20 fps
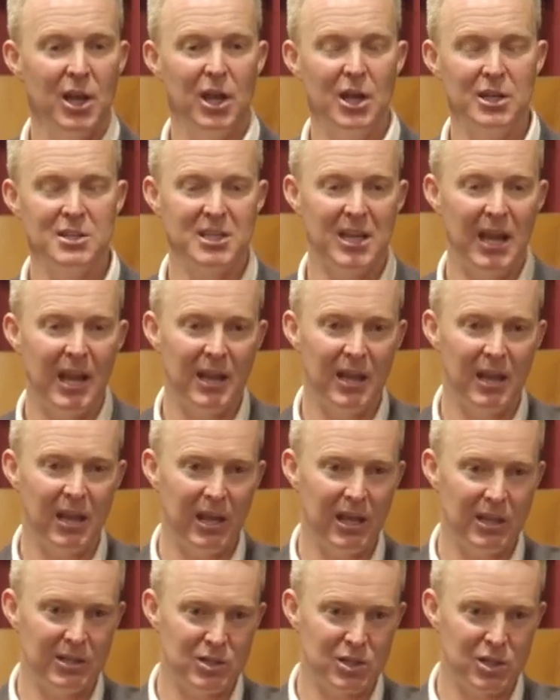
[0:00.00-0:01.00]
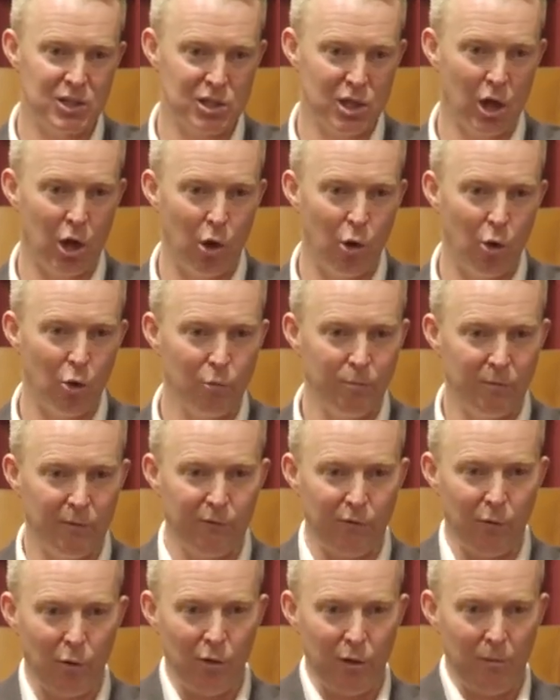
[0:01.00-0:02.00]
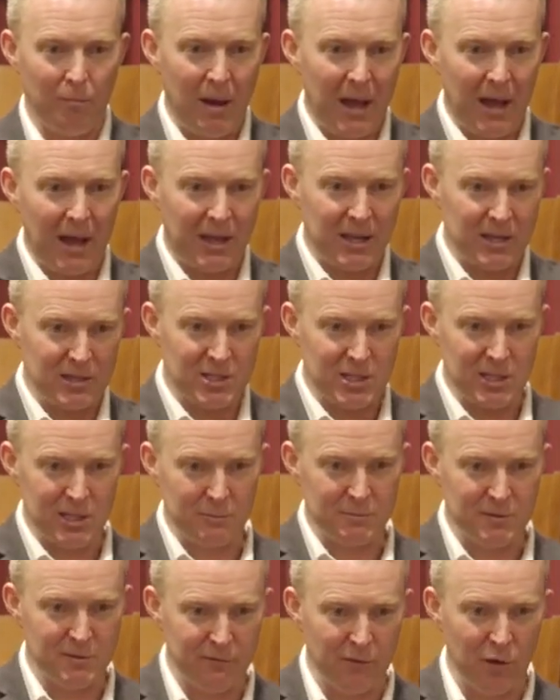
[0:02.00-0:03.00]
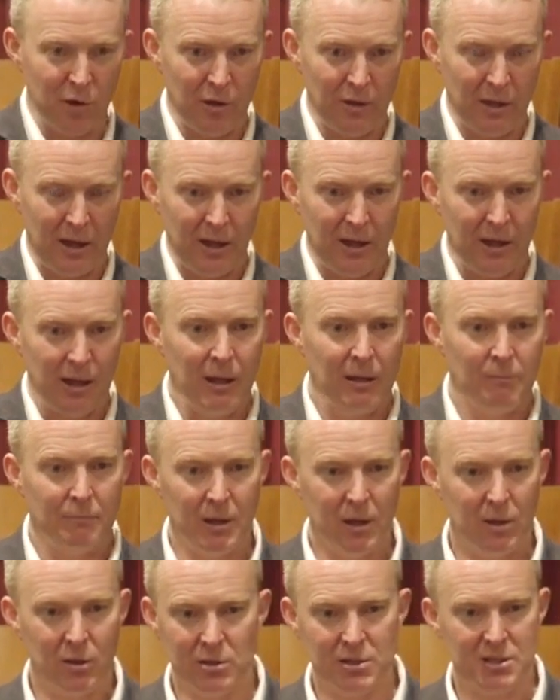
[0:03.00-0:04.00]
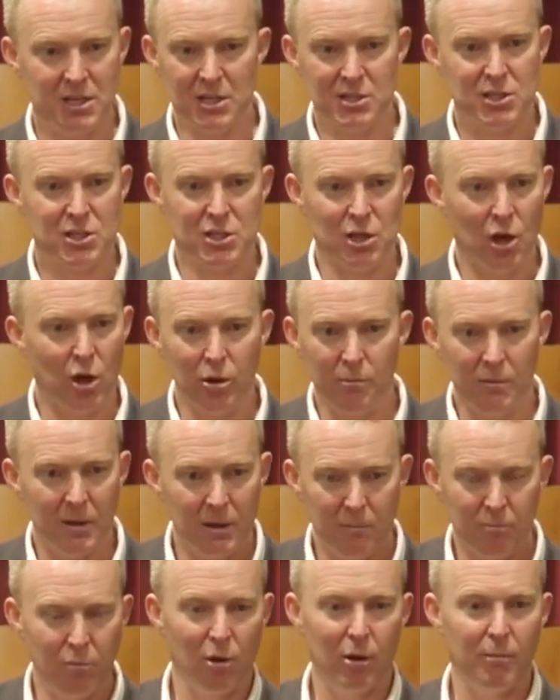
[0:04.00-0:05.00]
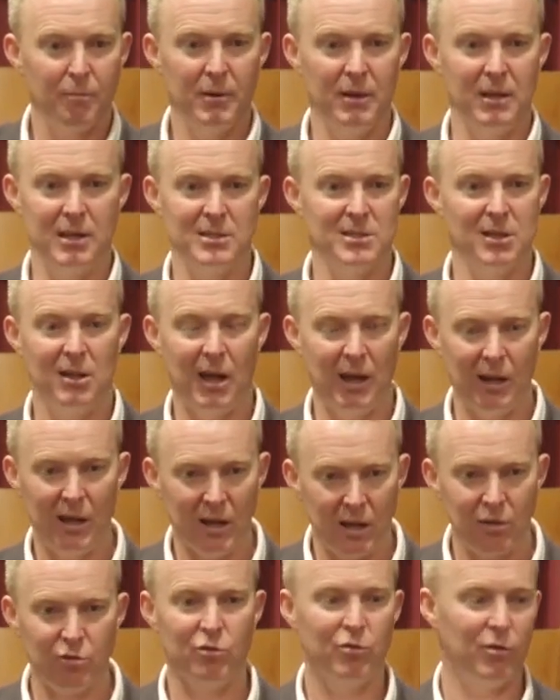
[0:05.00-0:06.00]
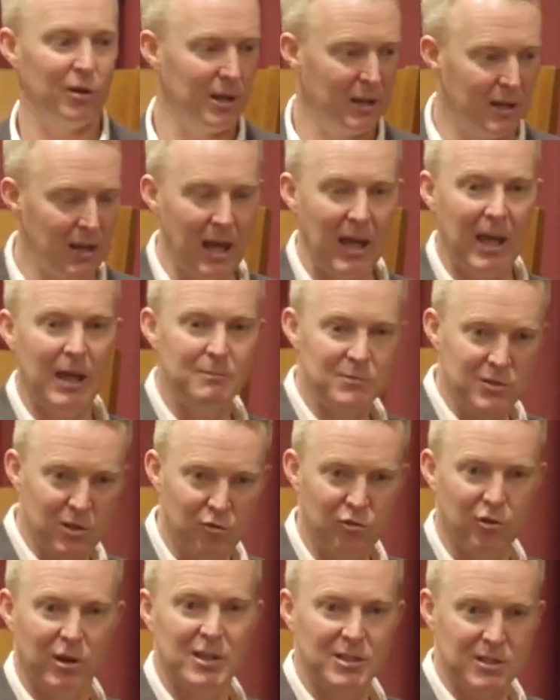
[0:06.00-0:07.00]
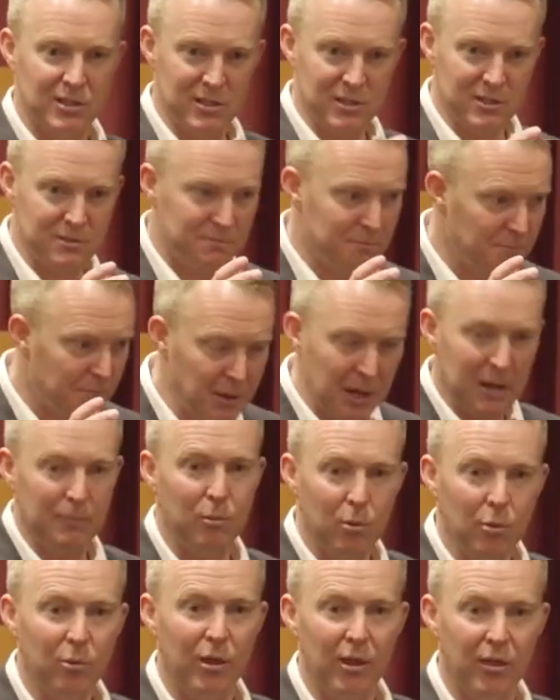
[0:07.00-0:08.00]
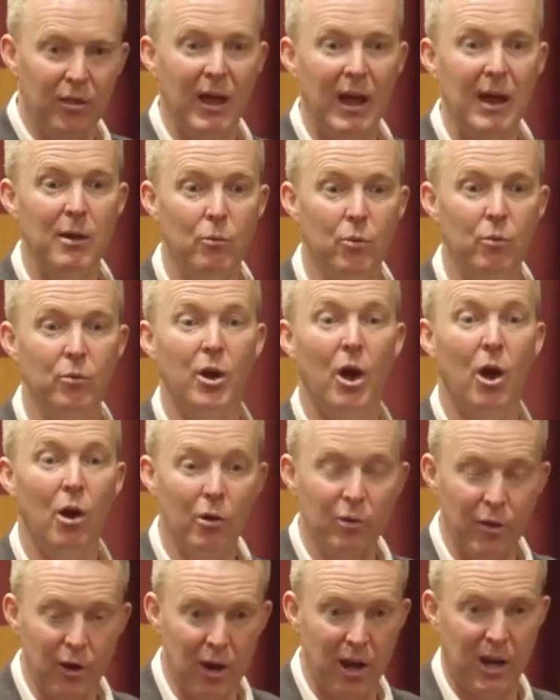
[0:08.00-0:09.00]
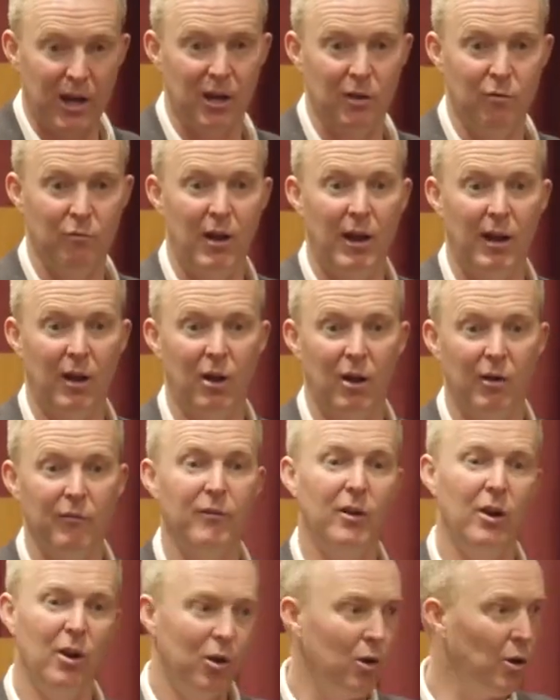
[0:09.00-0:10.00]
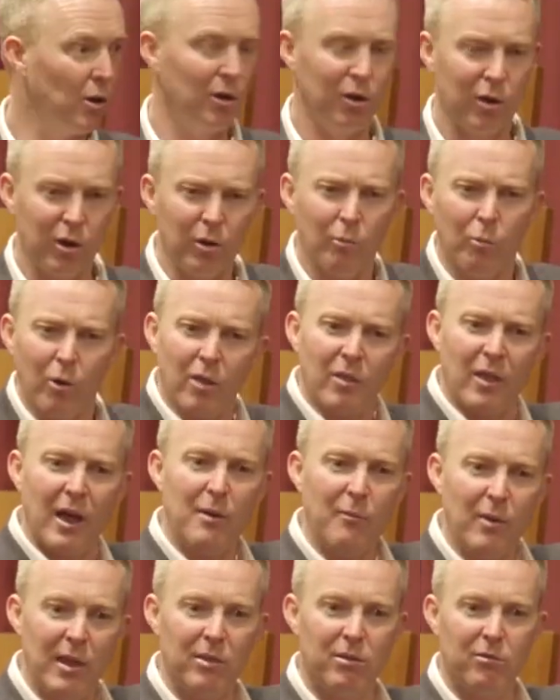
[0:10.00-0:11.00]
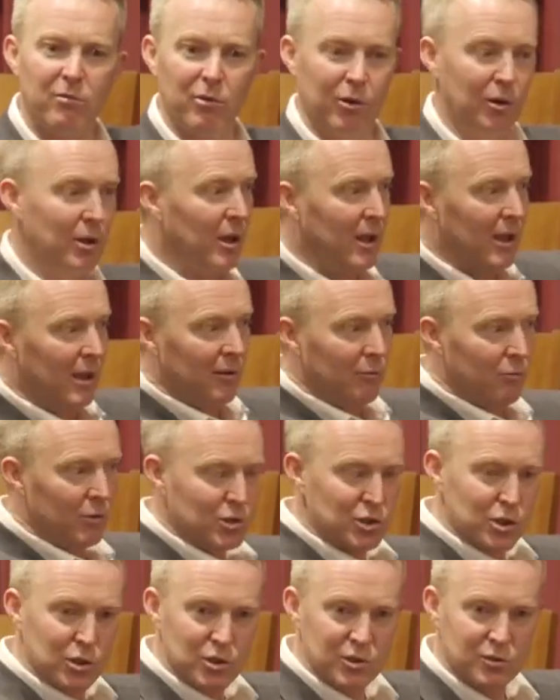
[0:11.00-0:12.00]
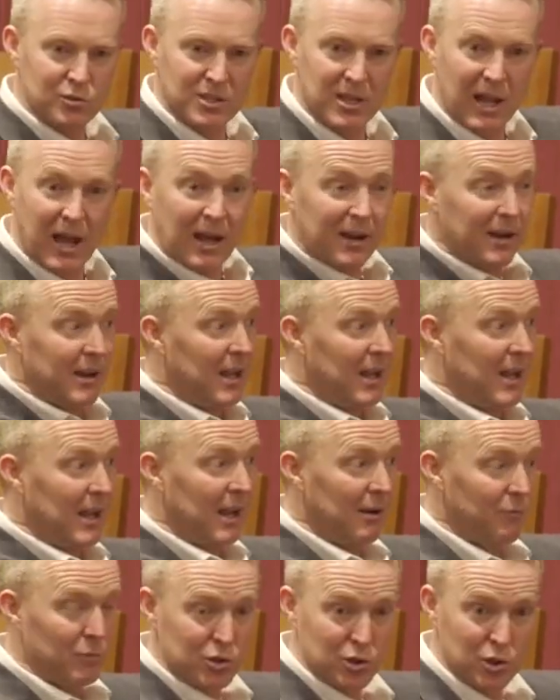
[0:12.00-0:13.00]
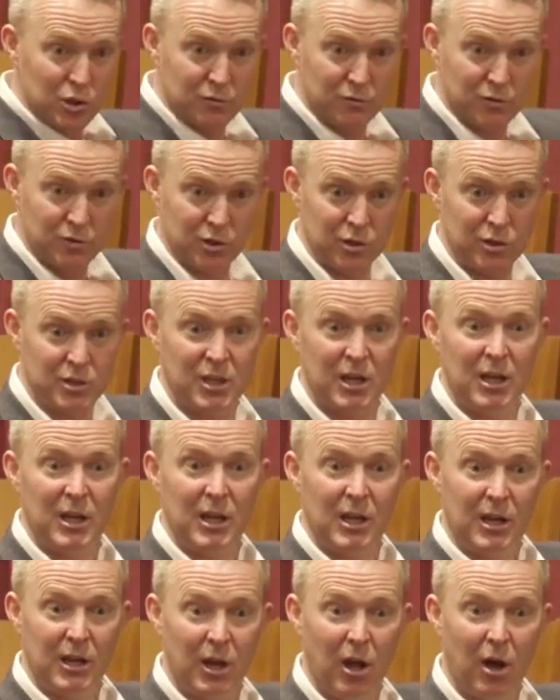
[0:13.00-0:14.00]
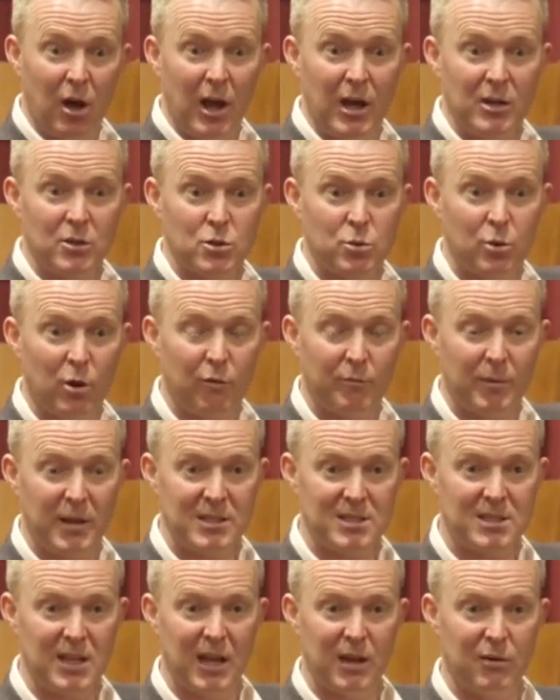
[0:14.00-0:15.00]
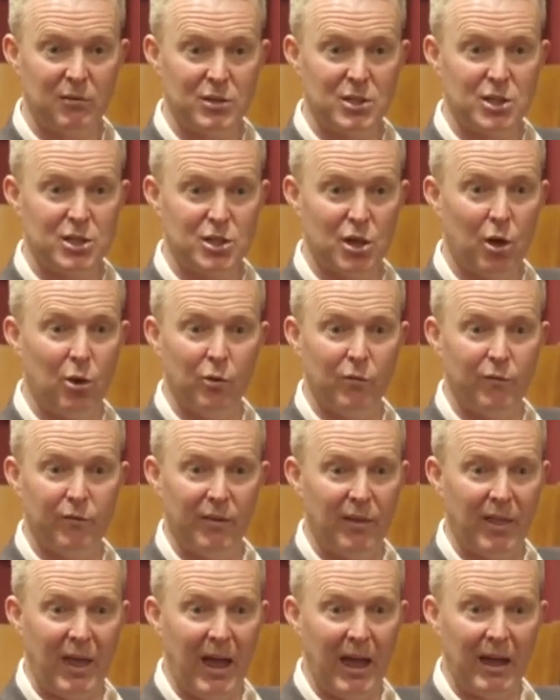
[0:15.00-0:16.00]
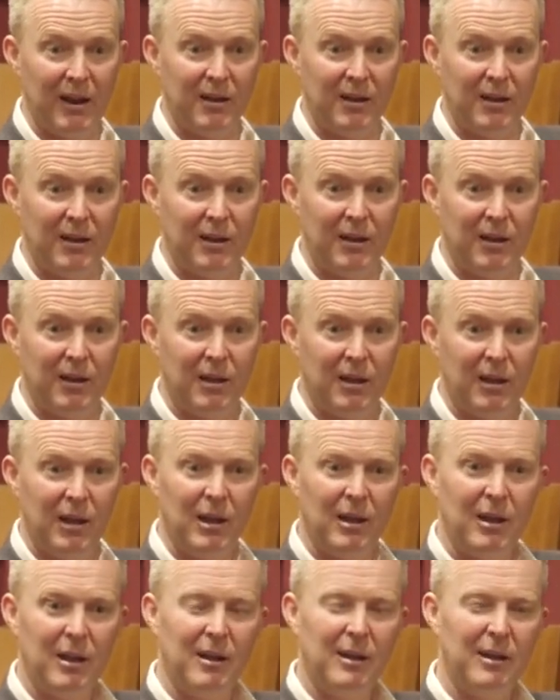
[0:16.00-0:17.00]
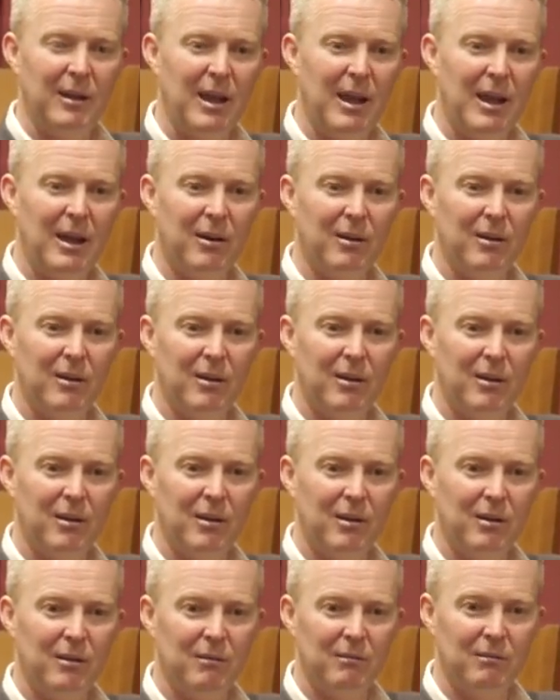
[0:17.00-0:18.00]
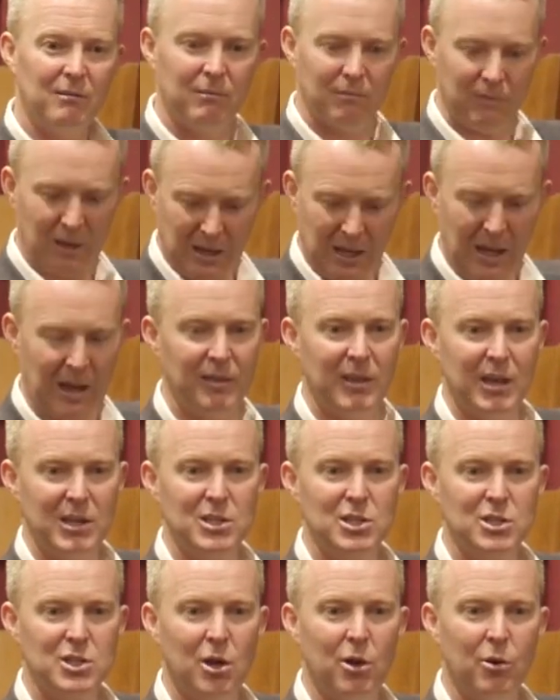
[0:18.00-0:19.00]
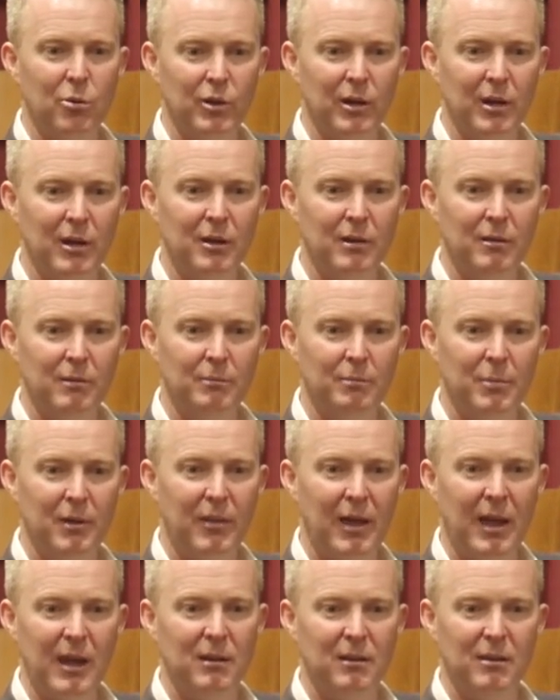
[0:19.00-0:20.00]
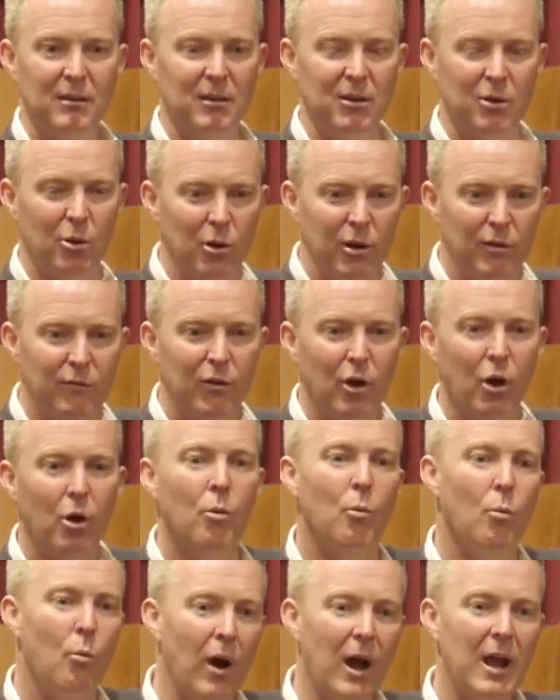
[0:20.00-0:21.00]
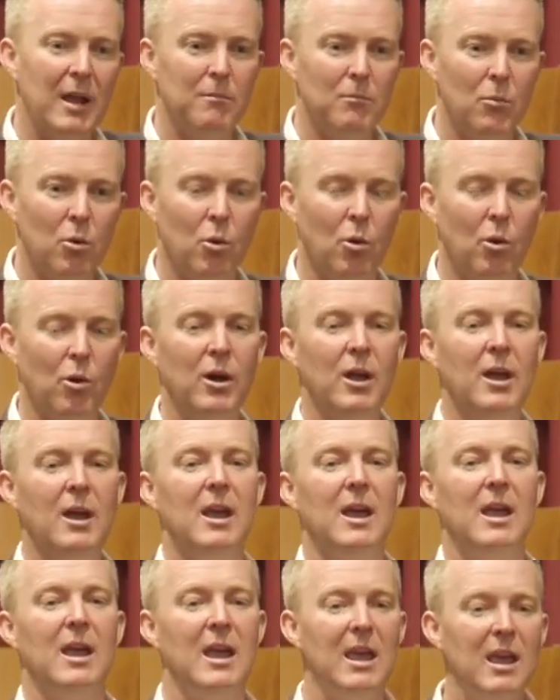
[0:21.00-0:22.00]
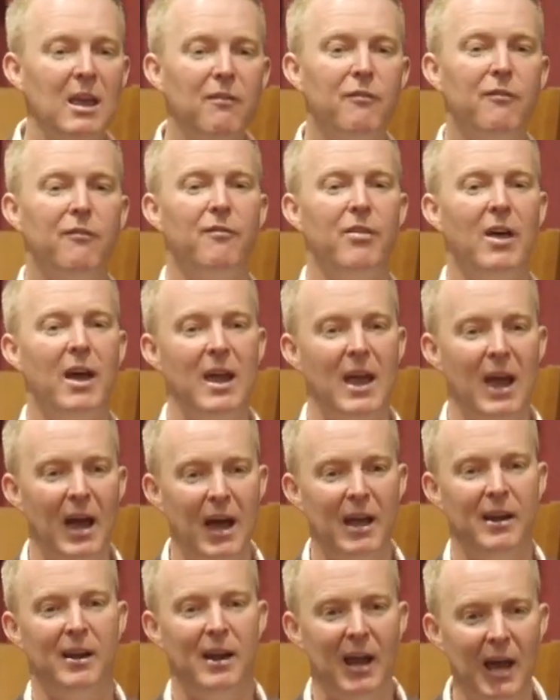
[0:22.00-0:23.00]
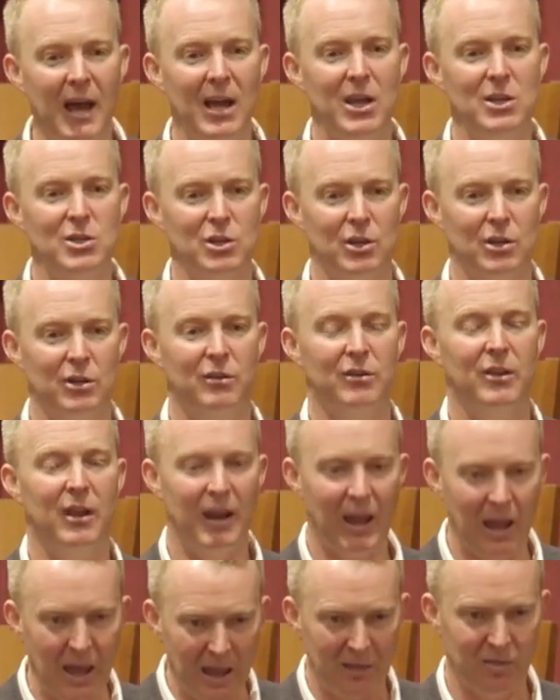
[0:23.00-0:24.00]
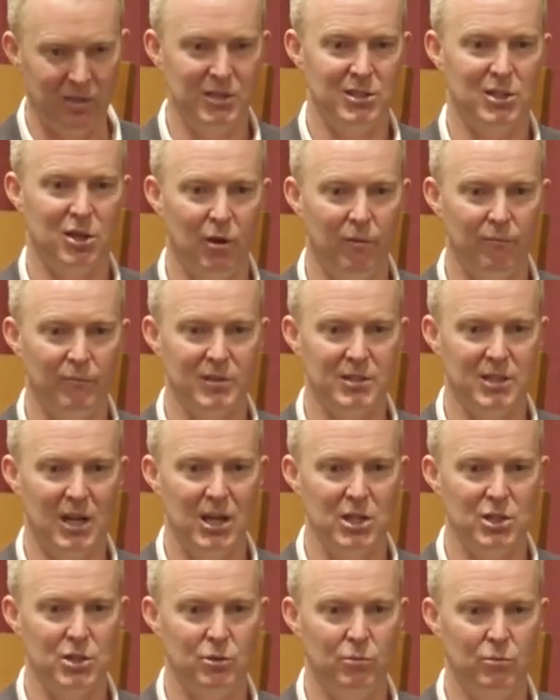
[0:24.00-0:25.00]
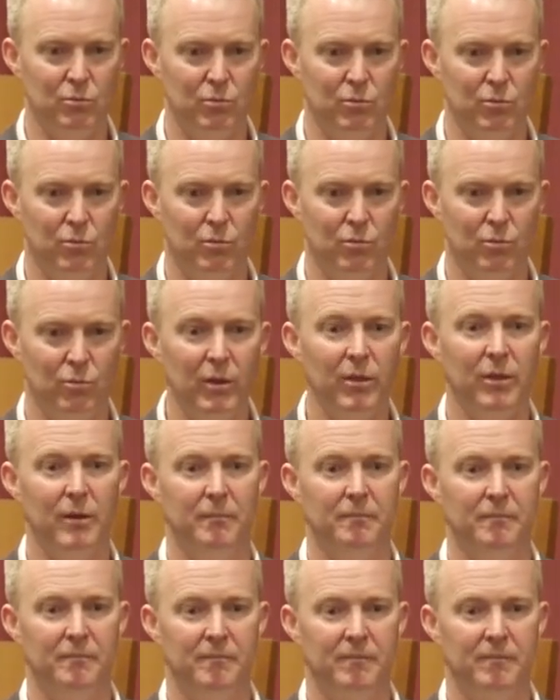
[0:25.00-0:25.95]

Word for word: It's getting it sold before the market slips further because there's so many properties, like literally names, addresses, people that they will know that I can rattle off. Look, look at what they went through. Reduced, started here, reduce, reduce. Nine, 12 months later, it's sold for that. Now, okay, they sold it, but they could have got way more if they had an agent that had this conversation with them.